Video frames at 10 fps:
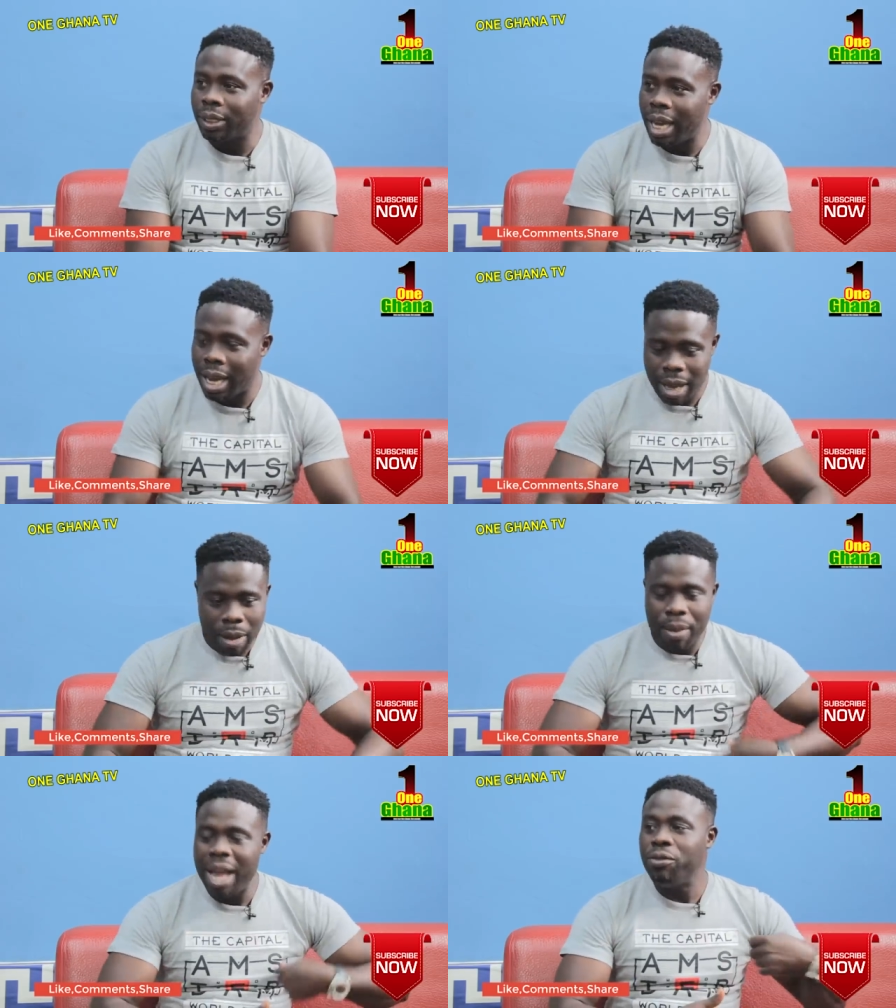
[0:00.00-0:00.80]
of say,
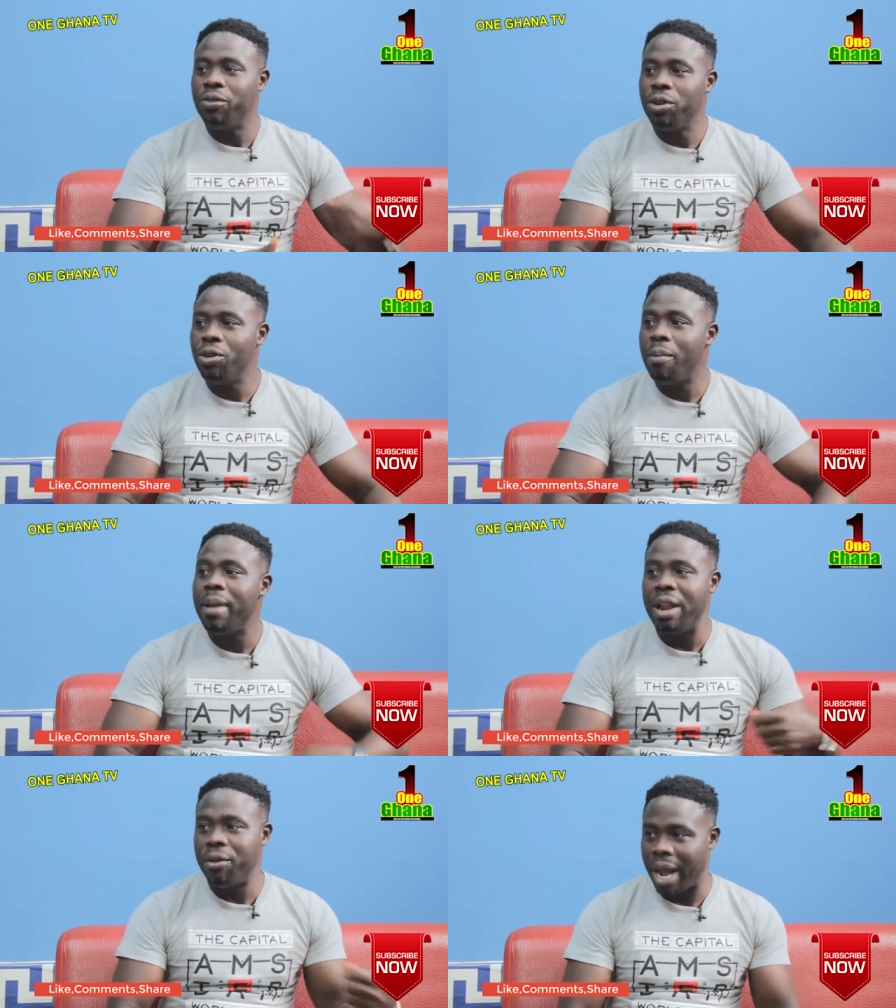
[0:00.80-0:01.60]
men video
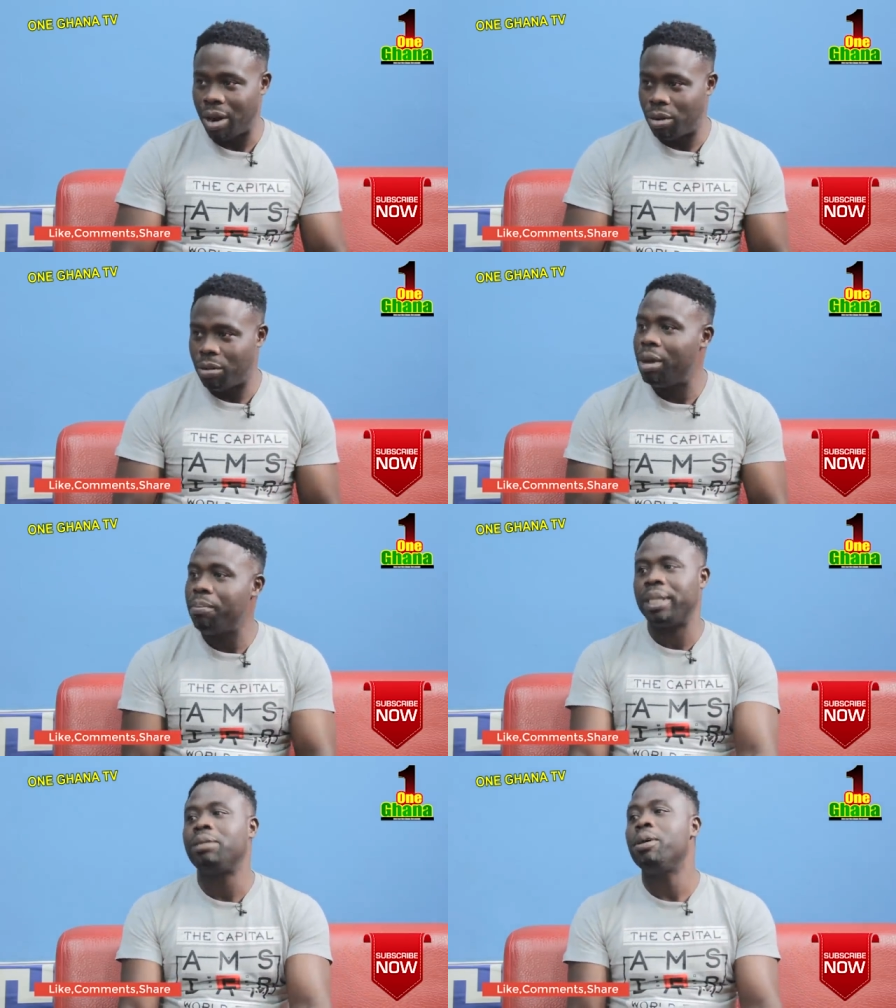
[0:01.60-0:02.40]
men channel,
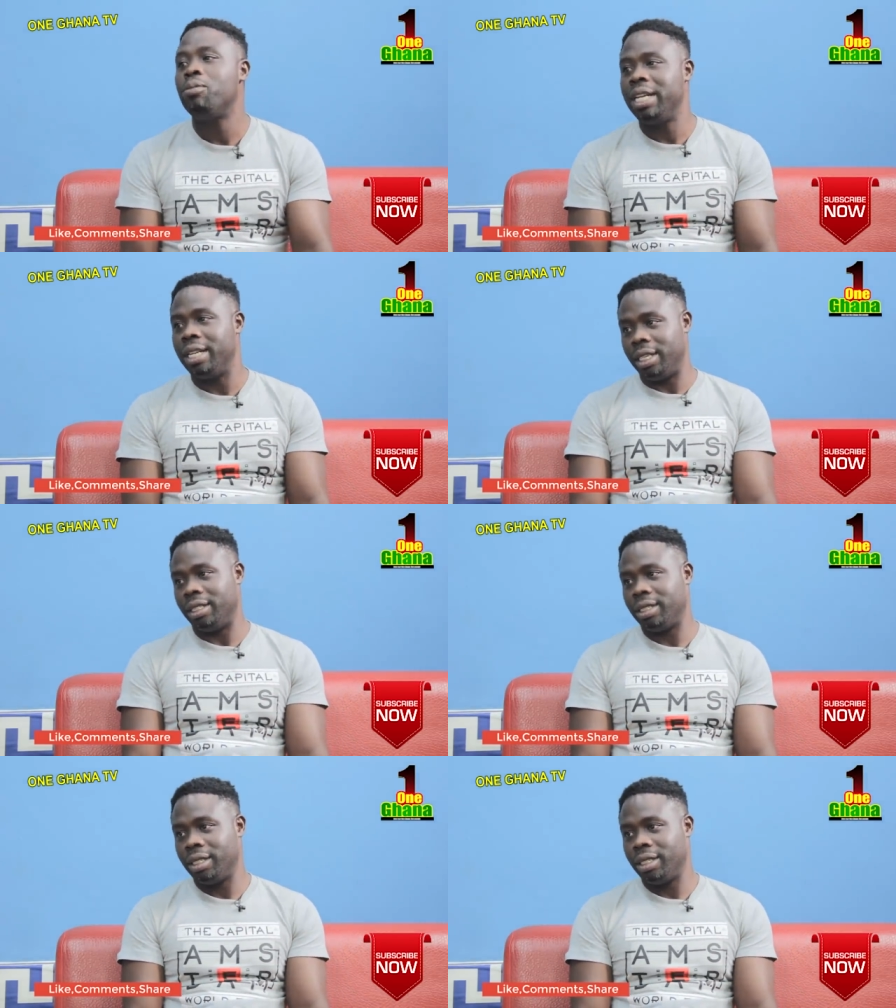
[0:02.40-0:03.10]
men person me bodini.